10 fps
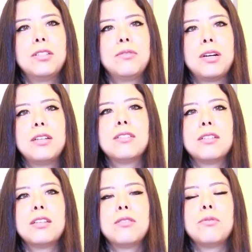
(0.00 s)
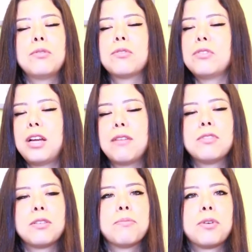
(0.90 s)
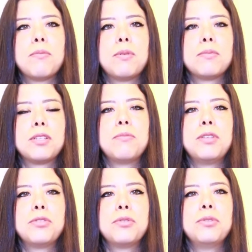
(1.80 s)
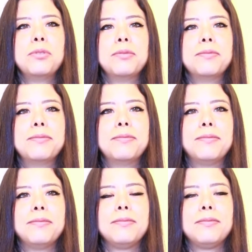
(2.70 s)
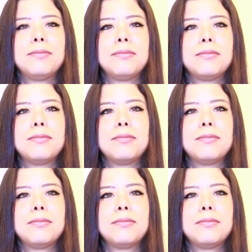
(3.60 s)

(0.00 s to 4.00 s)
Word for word: otherwise he could have some problems, and me too. Okay, so